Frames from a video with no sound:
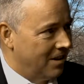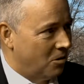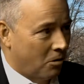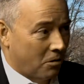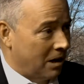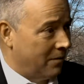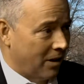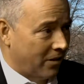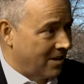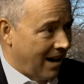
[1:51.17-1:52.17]
or even in
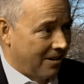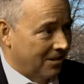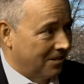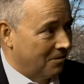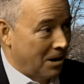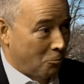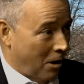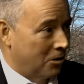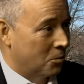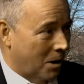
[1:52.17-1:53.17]
the town and run
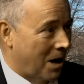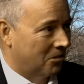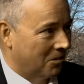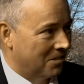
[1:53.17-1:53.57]
into a cousin.